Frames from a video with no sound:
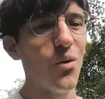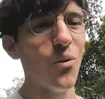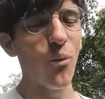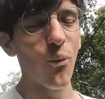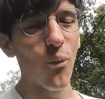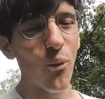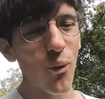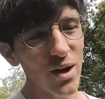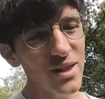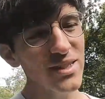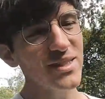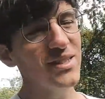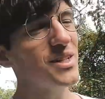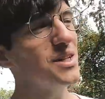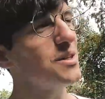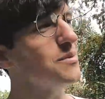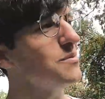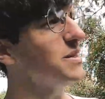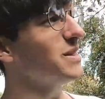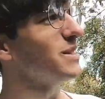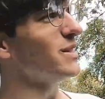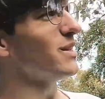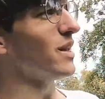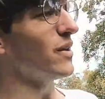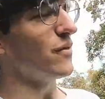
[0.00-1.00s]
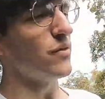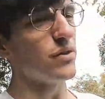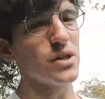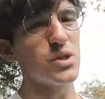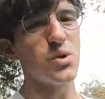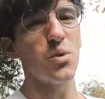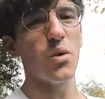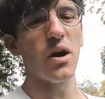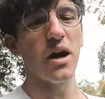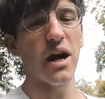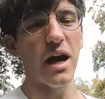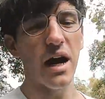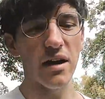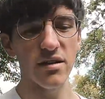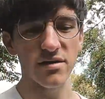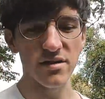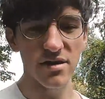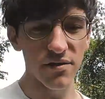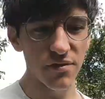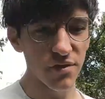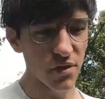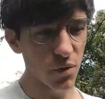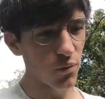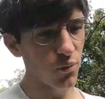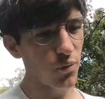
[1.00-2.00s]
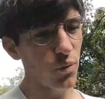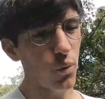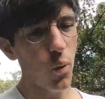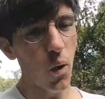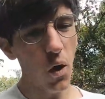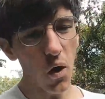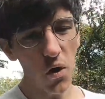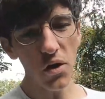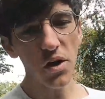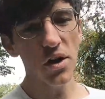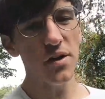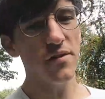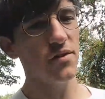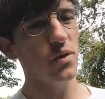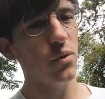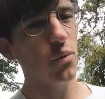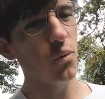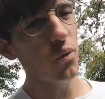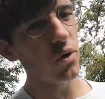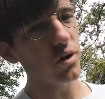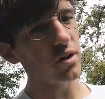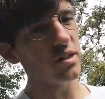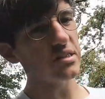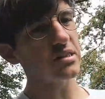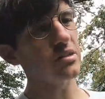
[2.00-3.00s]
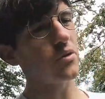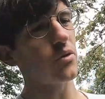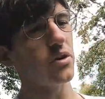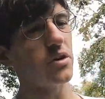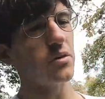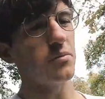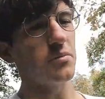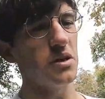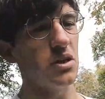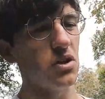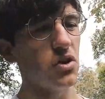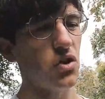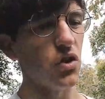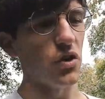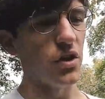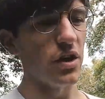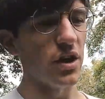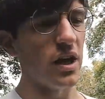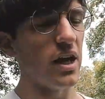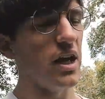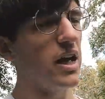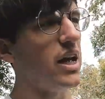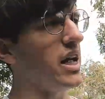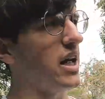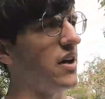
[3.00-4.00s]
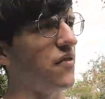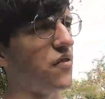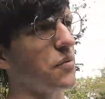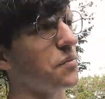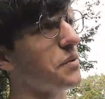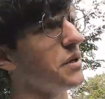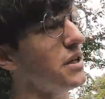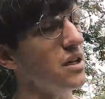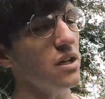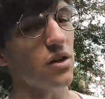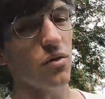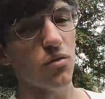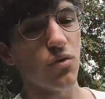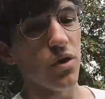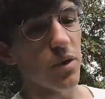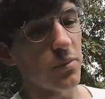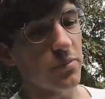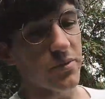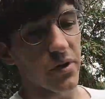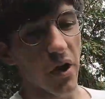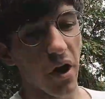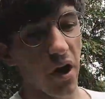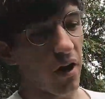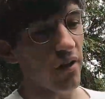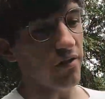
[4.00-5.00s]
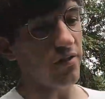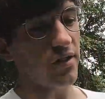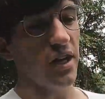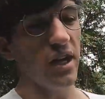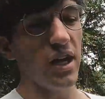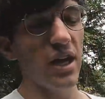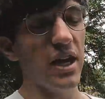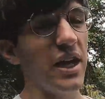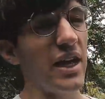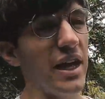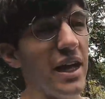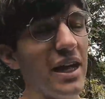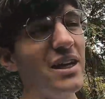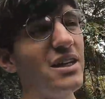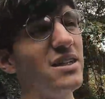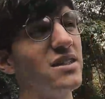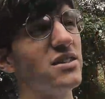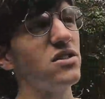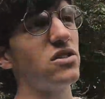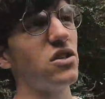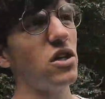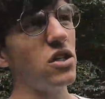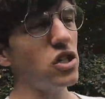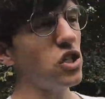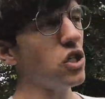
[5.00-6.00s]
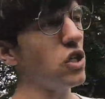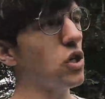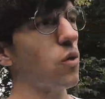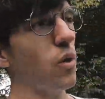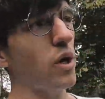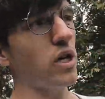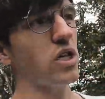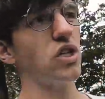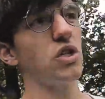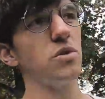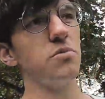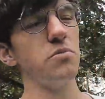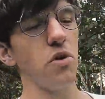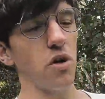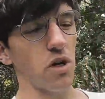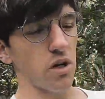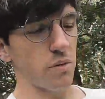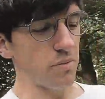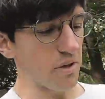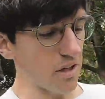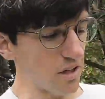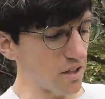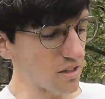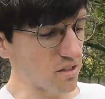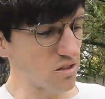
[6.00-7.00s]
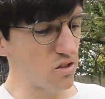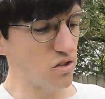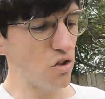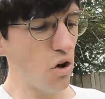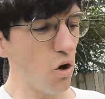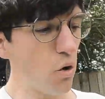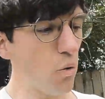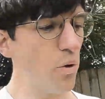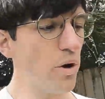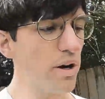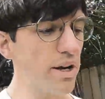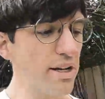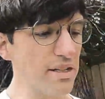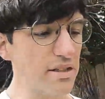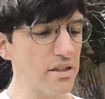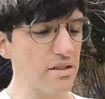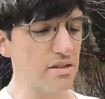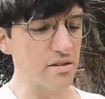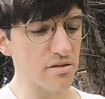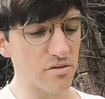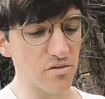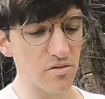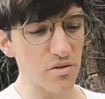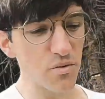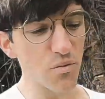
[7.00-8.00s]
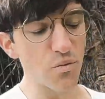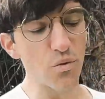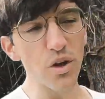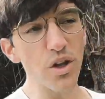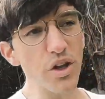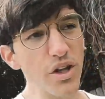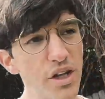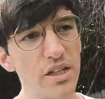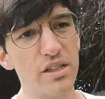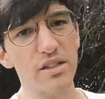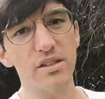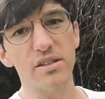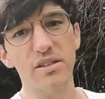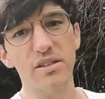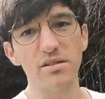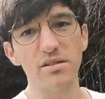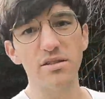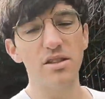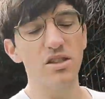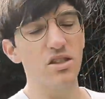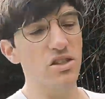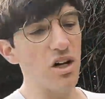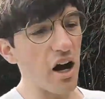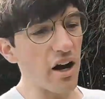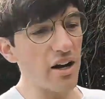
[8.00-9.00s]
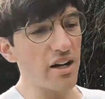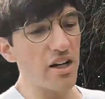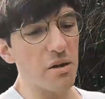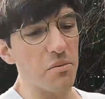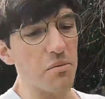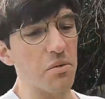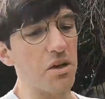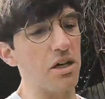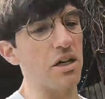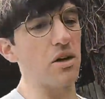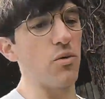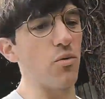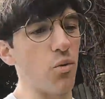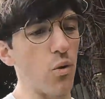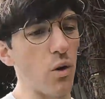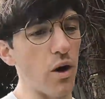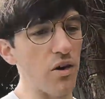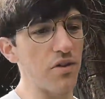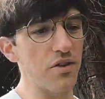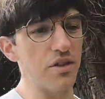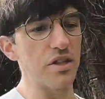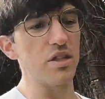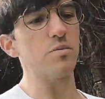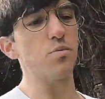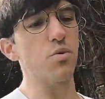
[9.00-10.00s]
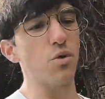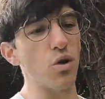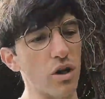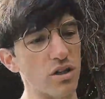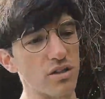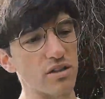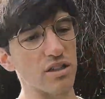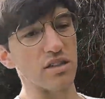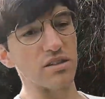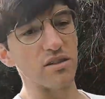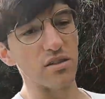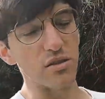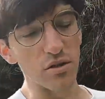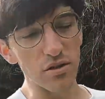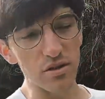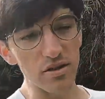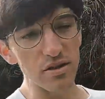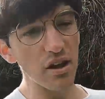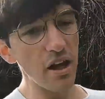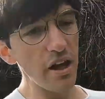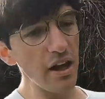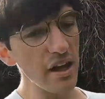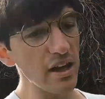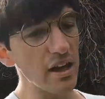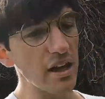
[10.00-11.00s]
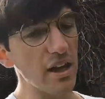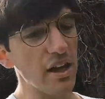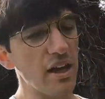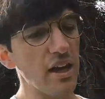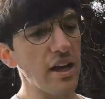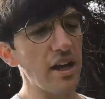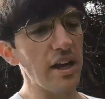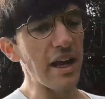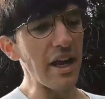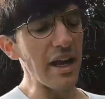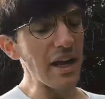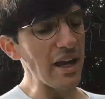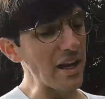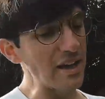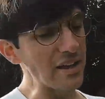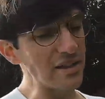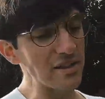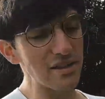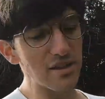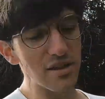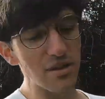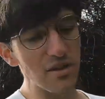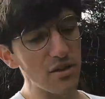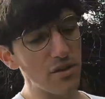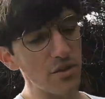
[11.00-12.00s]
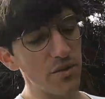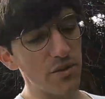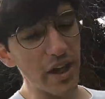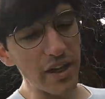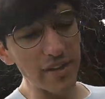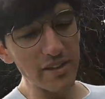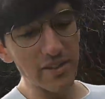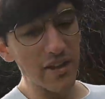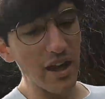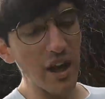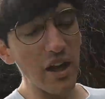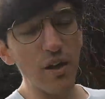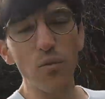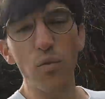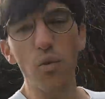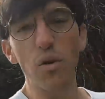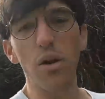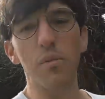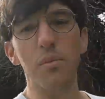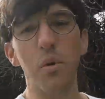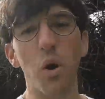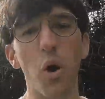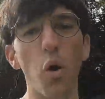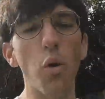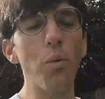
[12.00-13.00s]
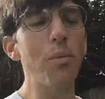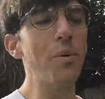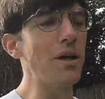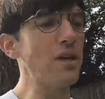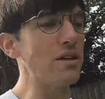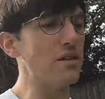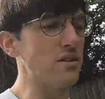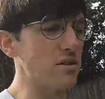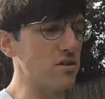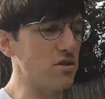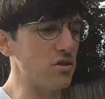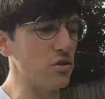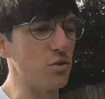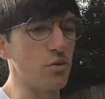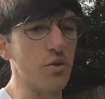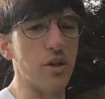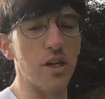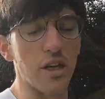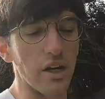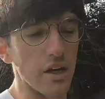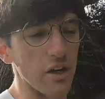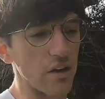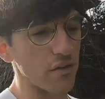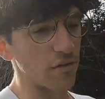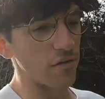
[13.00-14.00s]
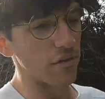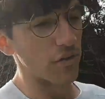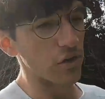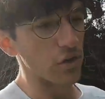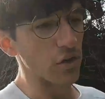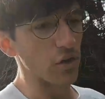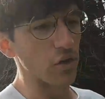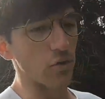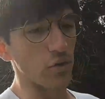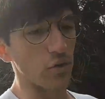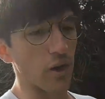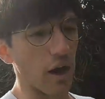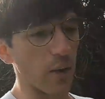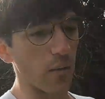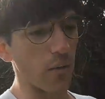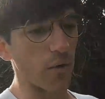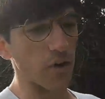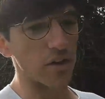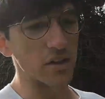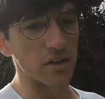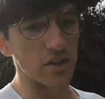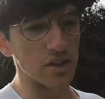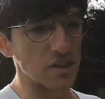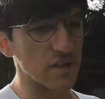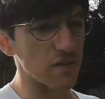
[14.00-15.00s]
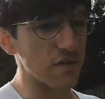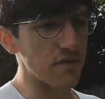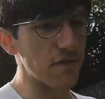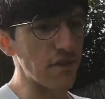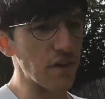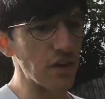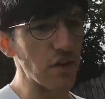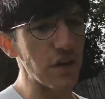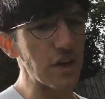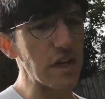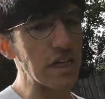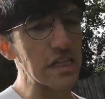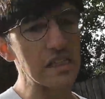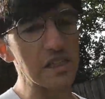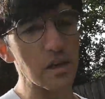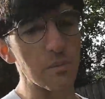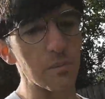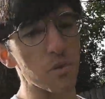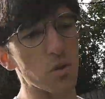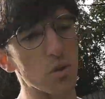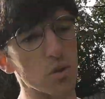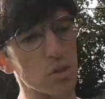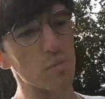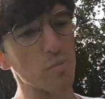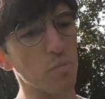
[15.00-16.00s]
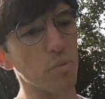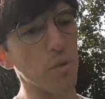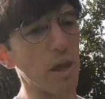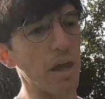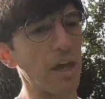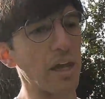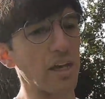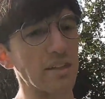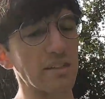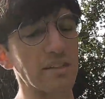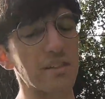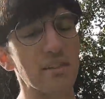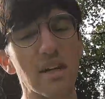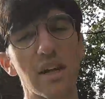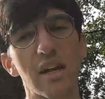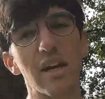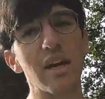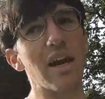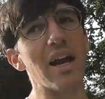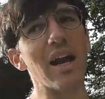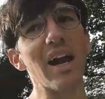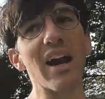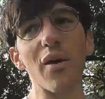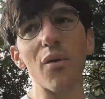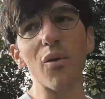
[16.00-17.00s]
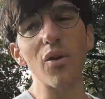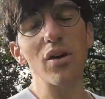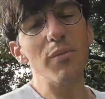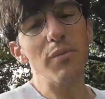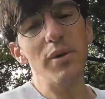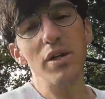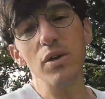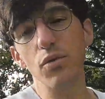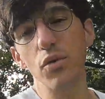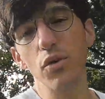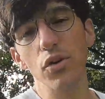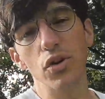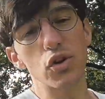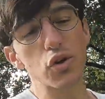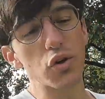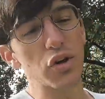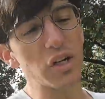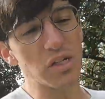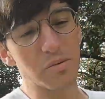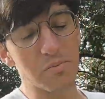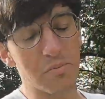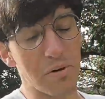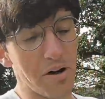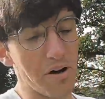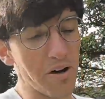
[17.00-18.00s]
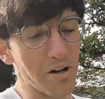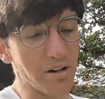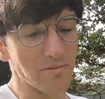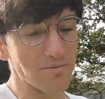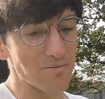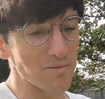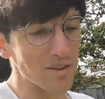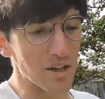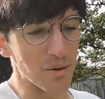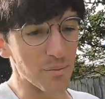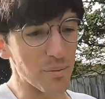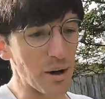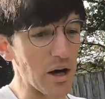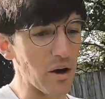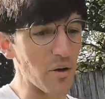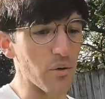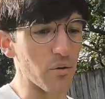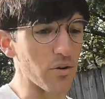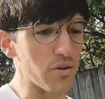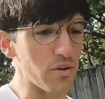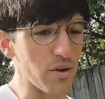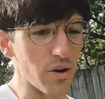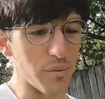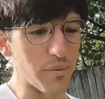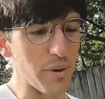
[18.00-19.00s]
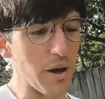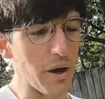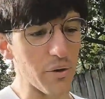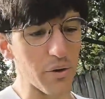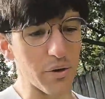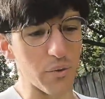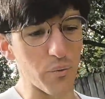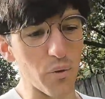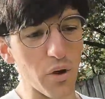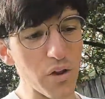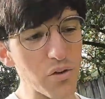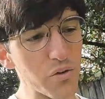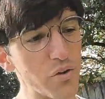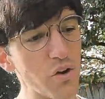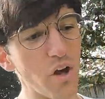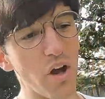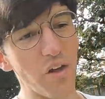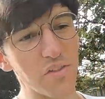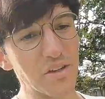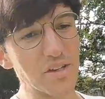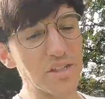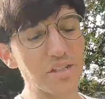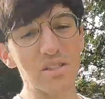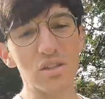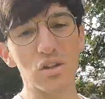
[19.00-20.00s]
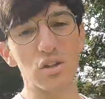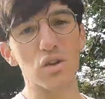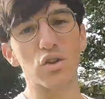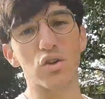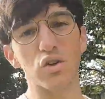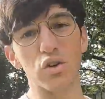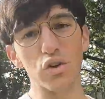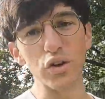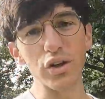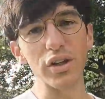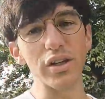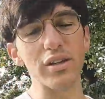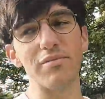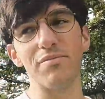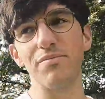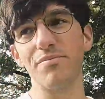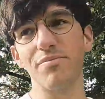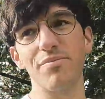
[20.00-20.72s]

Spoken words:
what's going to be delivered to our house, if the quality of the wood is going to be good, if I'm getting ripped off. It is such a question mark because no one has really documented what this process looks like. And so that's kind of what I'm hoping to do here for you. I want to just fill in some of those blanks, and I want to be really transparent about whether or not this is a good